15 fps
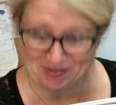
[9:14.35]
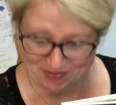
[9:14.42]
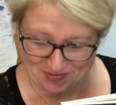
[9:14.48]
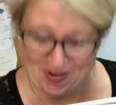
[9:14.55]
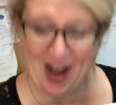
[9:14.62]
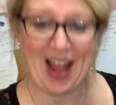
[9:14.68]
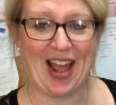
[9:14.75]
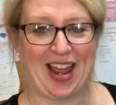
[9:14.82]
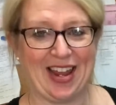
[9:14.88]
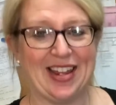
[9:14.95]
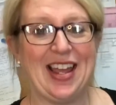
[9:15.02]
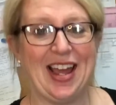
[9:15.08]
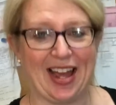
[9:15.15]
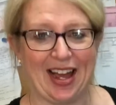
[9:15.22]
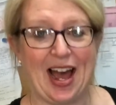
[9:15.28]
Right,
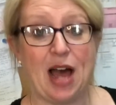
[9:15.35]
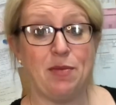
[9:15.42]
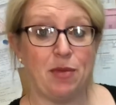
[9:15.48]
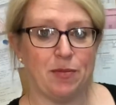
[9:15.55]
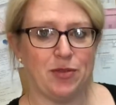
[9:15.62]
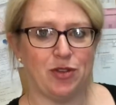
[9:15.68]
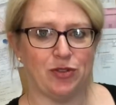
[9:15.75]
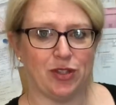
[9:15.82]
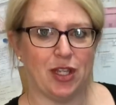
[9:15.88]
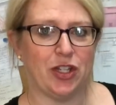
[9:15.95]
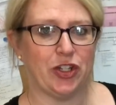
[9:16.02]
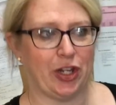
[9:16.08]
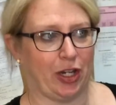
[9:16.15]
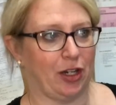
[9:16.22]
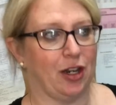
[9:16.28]
yeah, I'm a
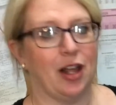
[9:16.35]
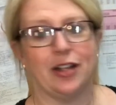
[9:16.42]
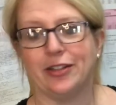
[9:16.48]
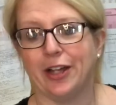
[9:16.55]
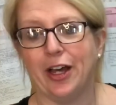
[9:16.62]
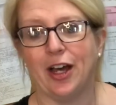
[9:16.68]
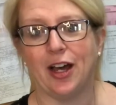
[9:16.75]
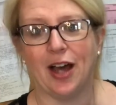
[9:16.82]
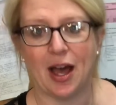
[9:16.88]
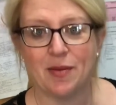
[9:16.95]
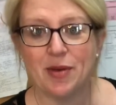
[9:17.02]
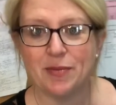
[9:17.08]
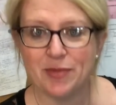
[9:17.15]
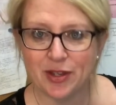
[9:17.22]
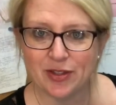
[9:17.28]
musician. Duh,
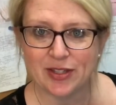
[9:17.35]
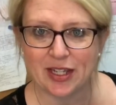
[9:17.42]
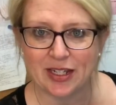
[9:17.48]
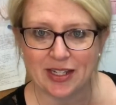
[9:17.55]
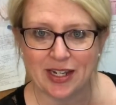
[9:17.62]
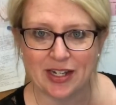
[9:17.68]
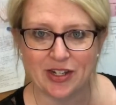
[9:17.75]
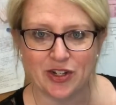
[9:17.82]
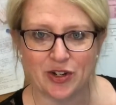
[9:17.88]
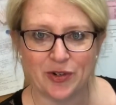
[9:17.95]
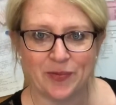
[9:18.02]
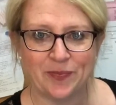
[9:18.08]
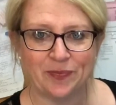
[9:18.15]
I'm a music teacher.